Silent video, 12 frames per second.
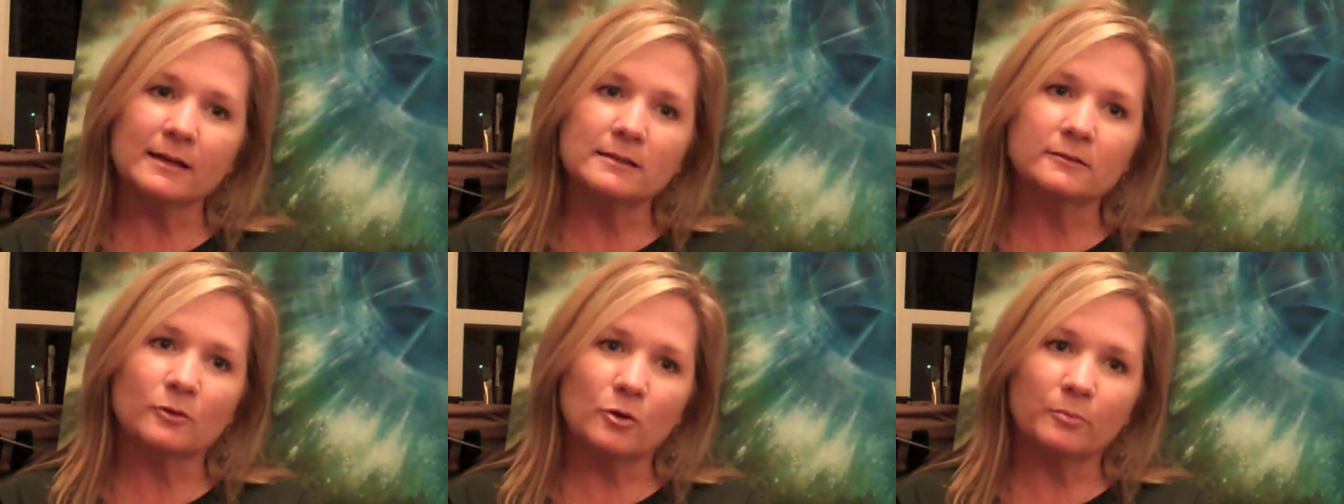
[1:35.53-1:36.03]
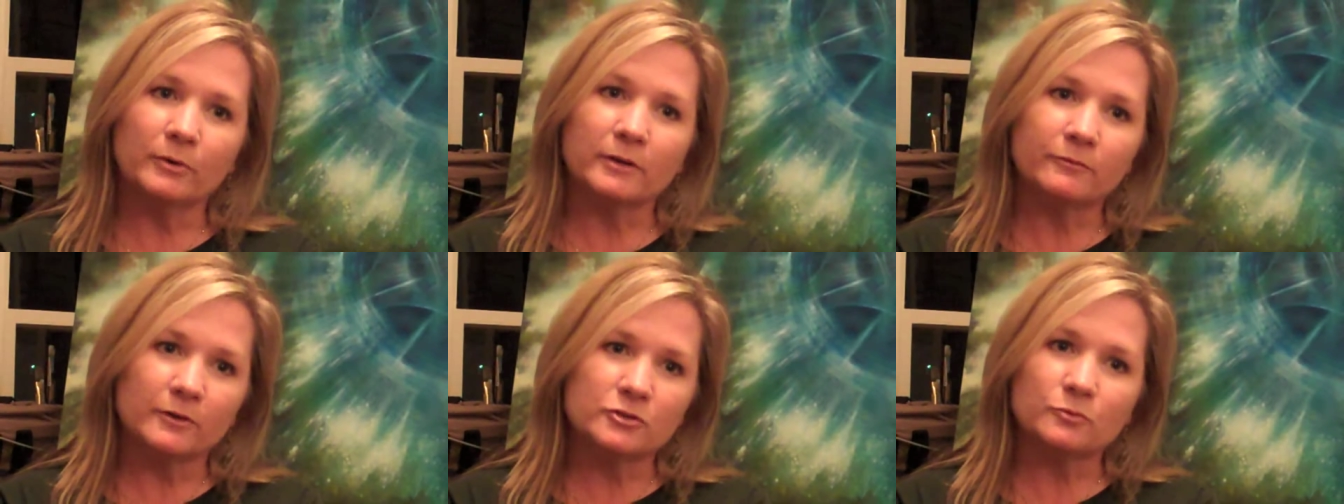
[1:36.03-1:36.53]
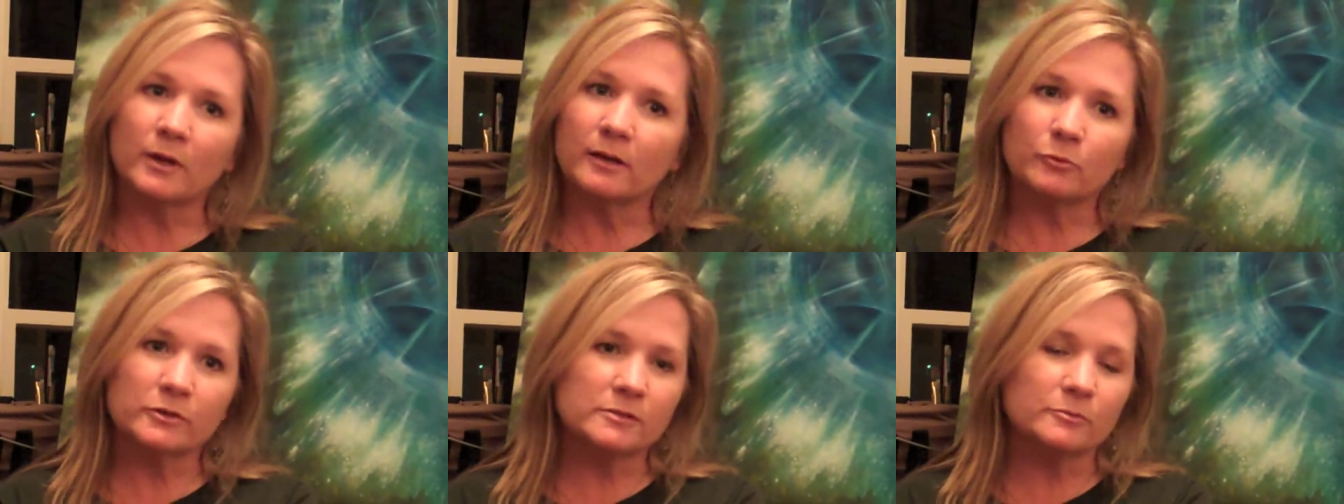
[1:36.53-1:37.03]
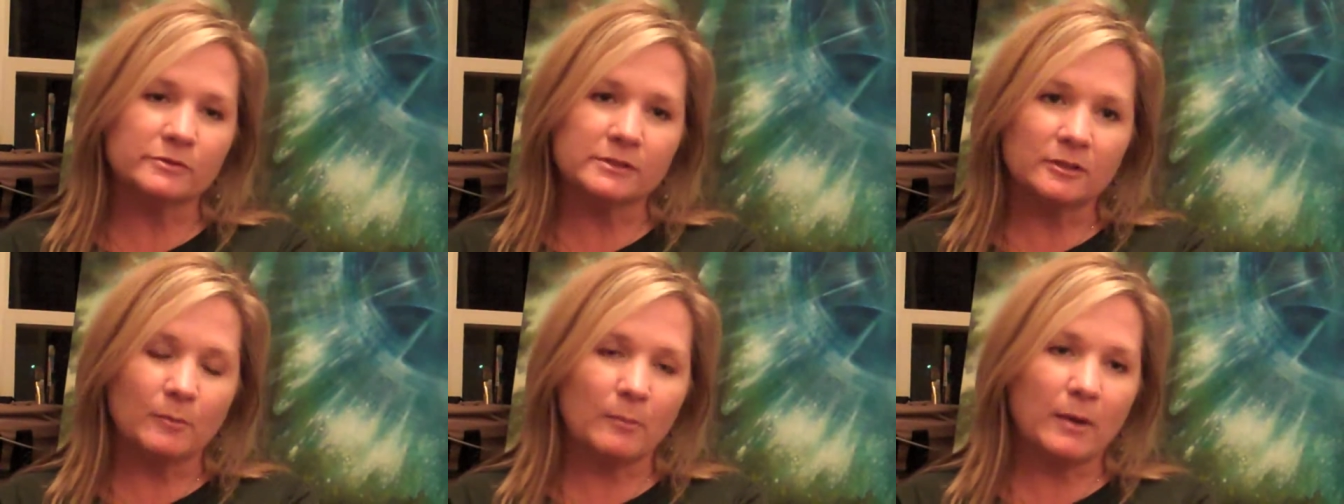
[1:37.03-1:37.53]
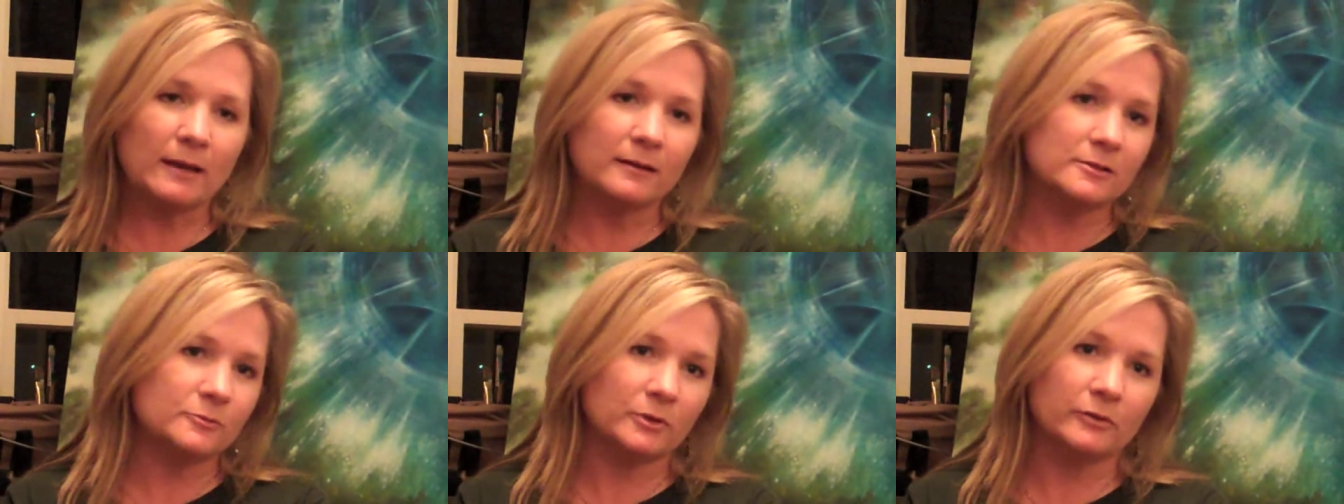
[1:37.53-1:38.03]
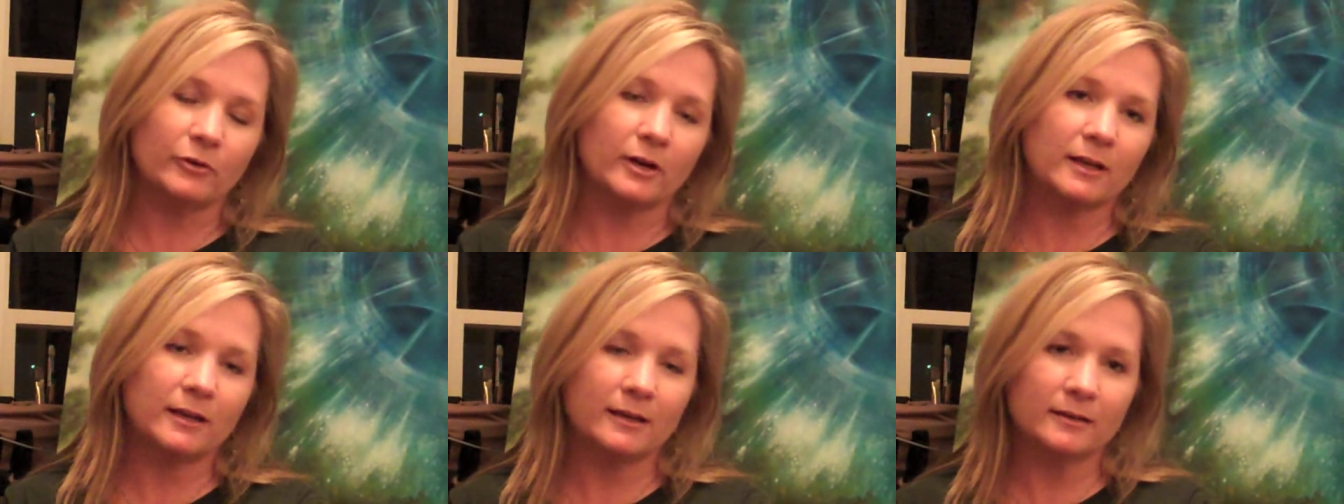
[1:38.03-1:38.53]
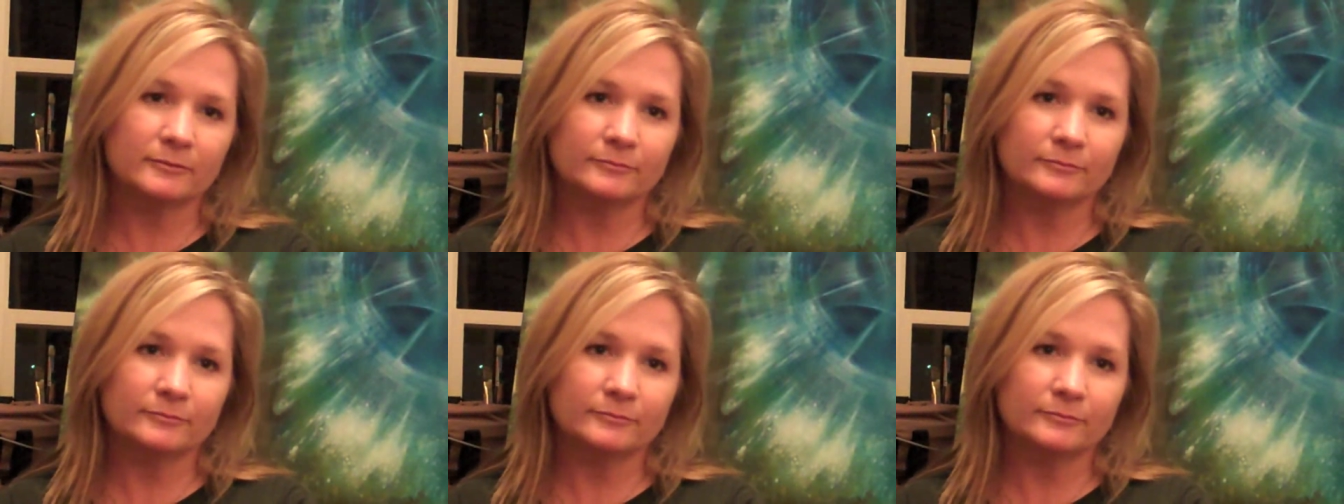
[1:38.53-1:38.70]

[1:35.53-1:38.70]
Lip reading: like to incorporate feng shui principles into my paintings whenever I can.